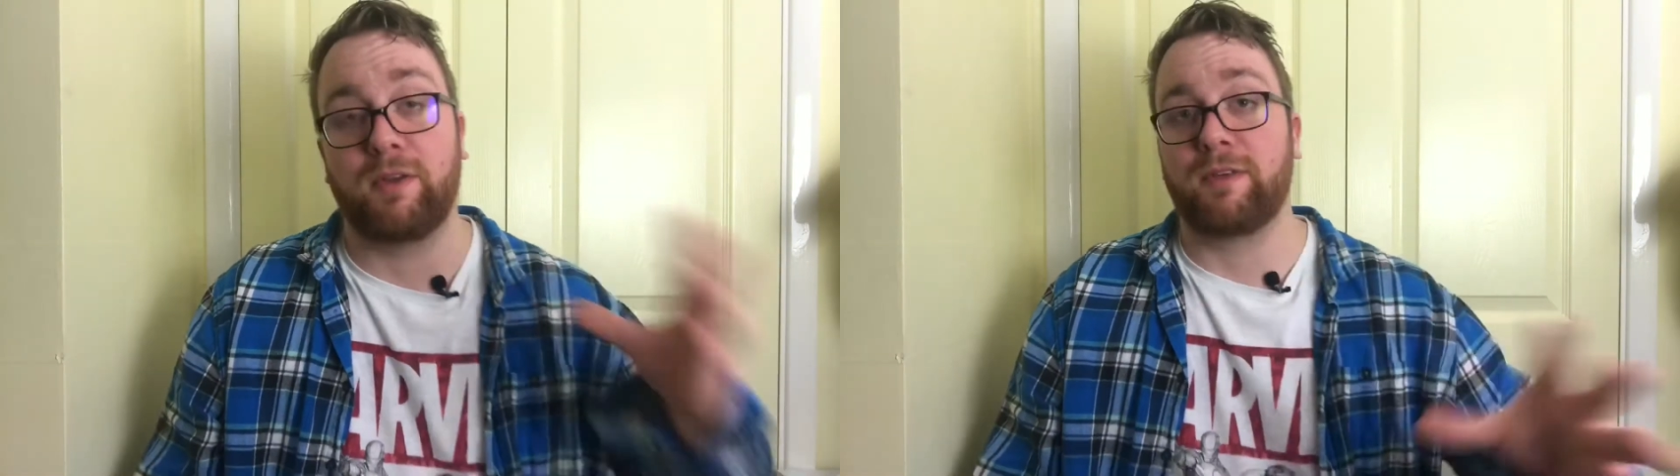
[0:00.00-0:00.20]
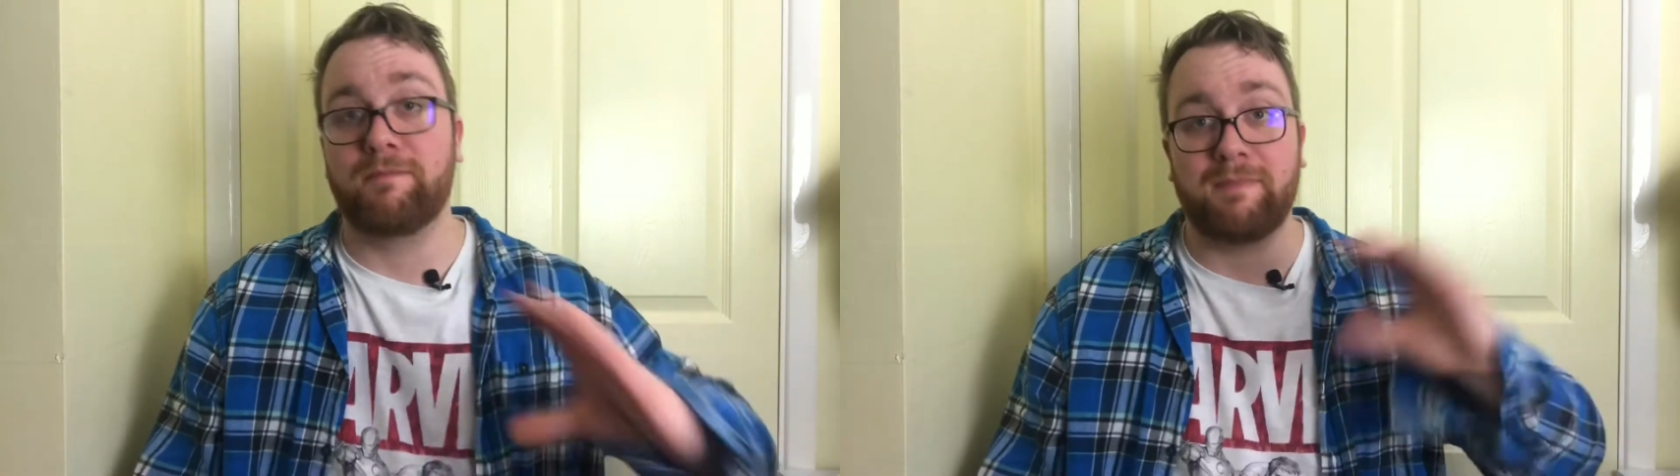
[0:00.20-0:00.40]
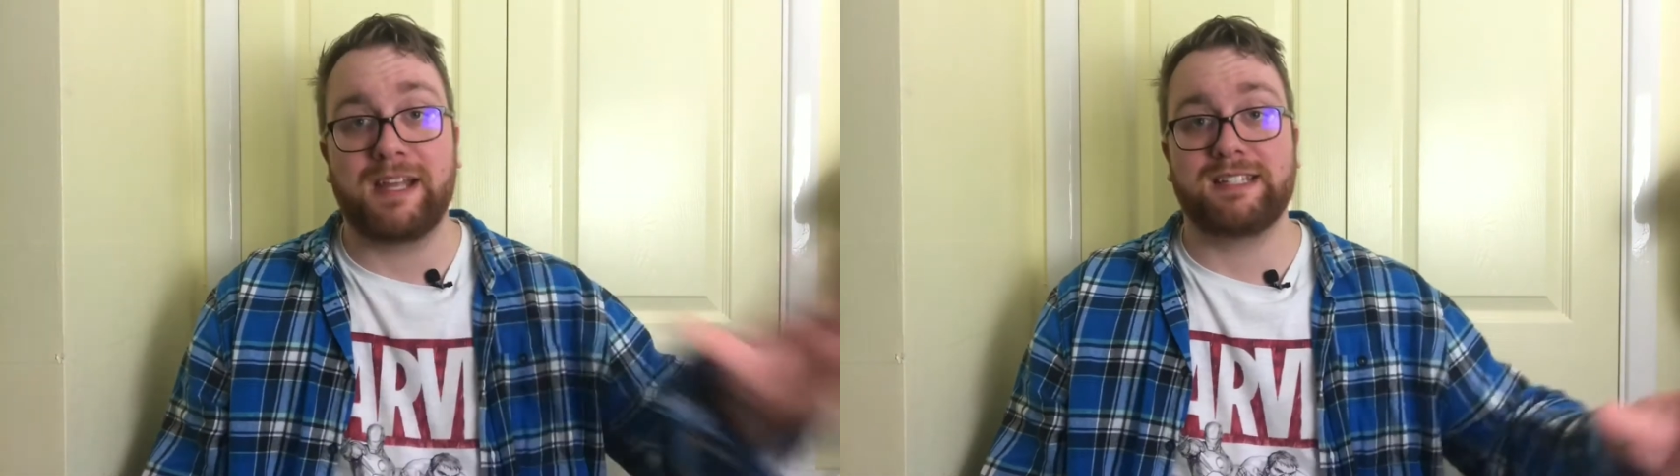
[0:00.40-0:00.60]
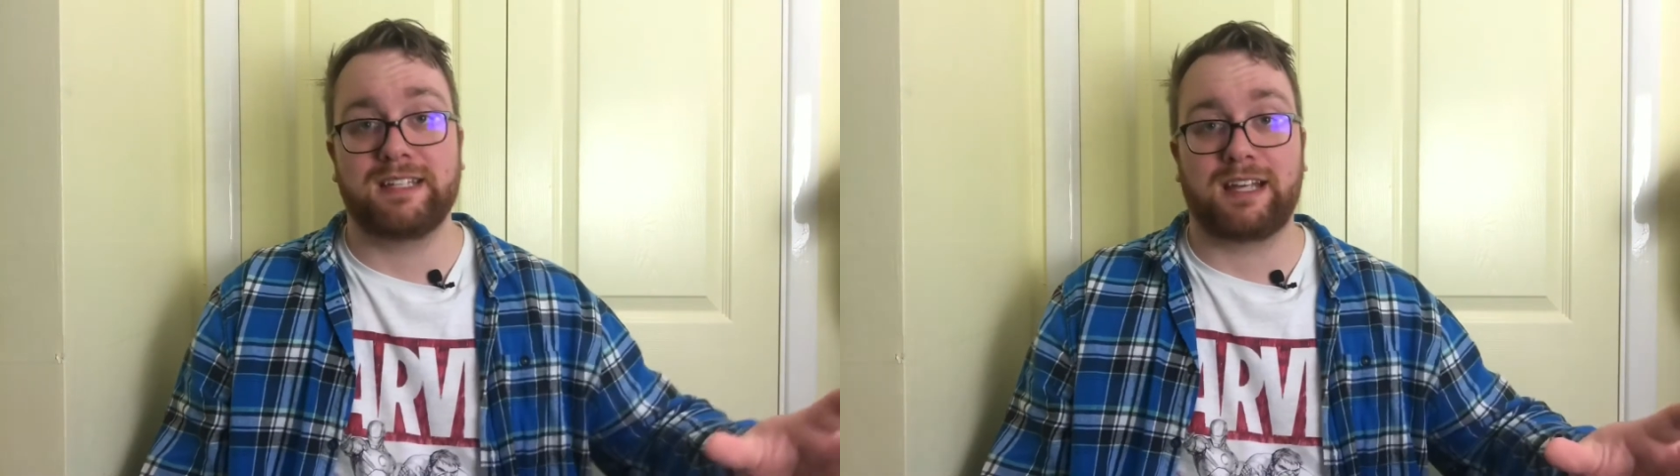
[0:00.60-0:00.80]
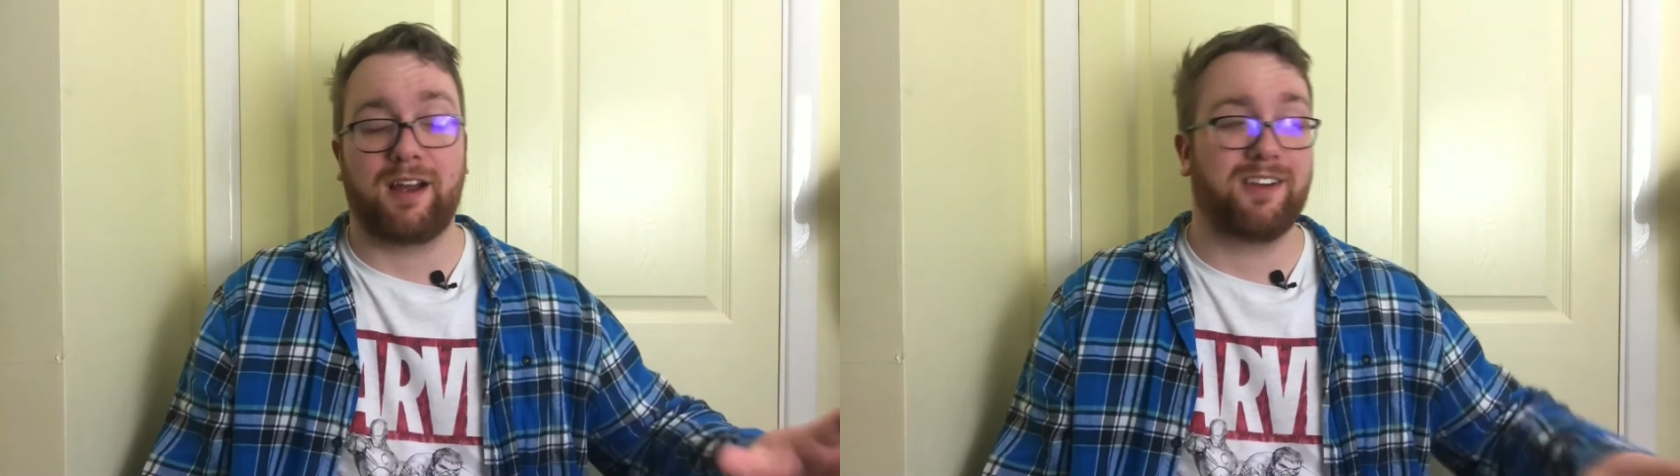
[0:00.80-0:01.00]

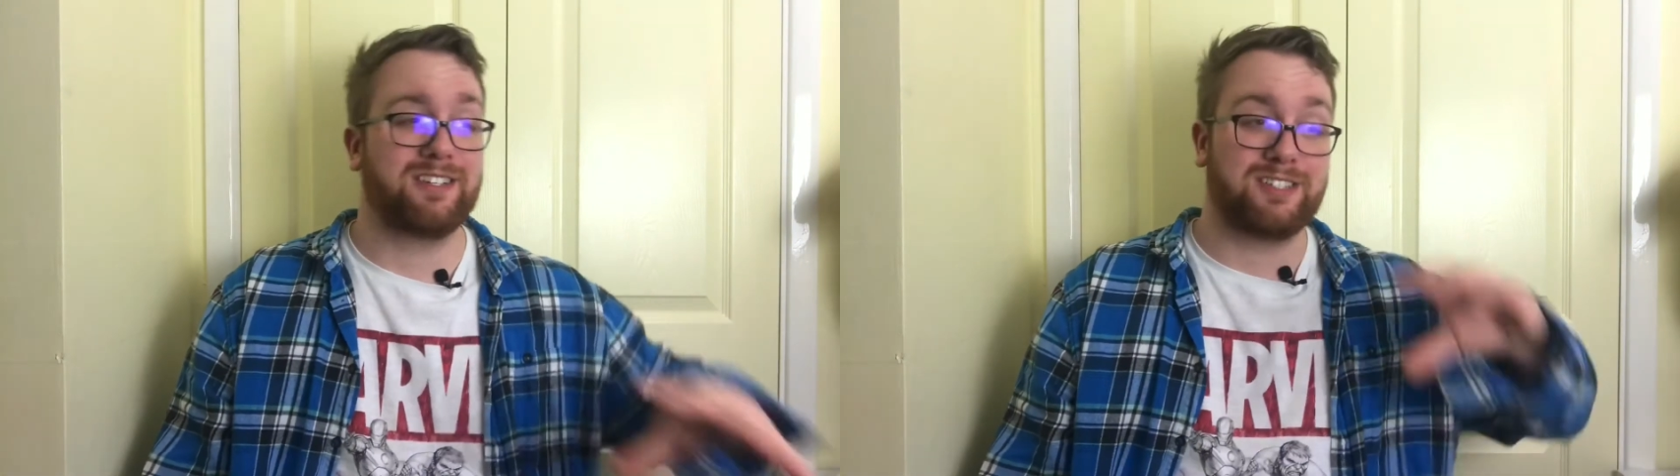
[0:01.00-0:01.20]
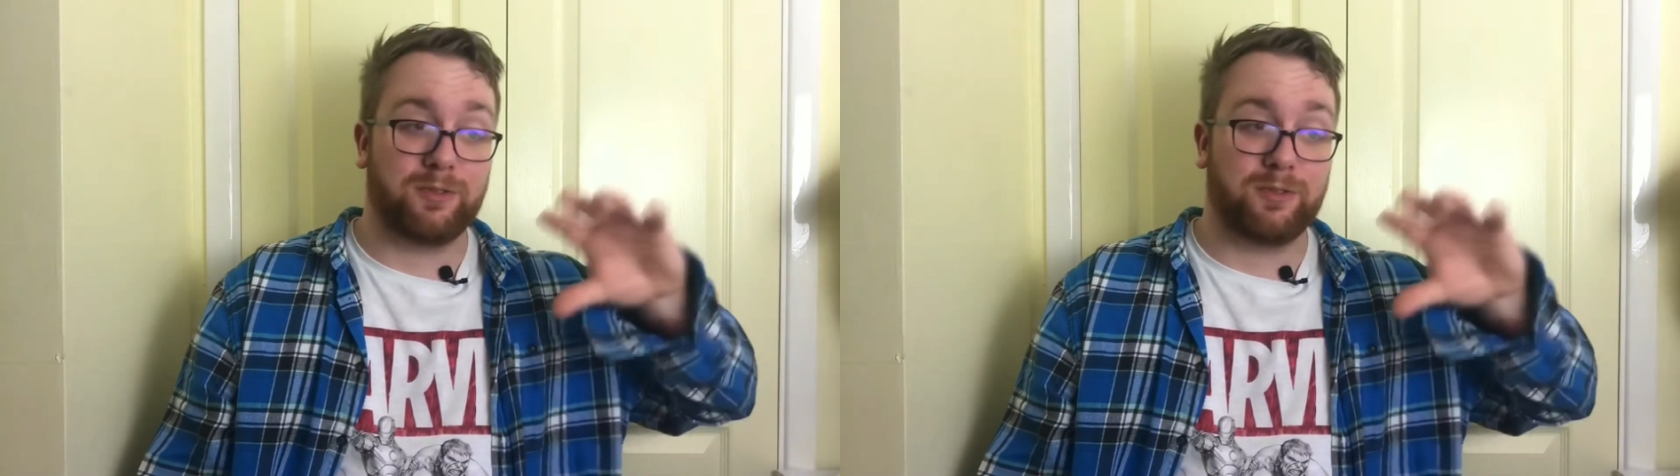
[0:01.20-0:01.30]
amazing characters.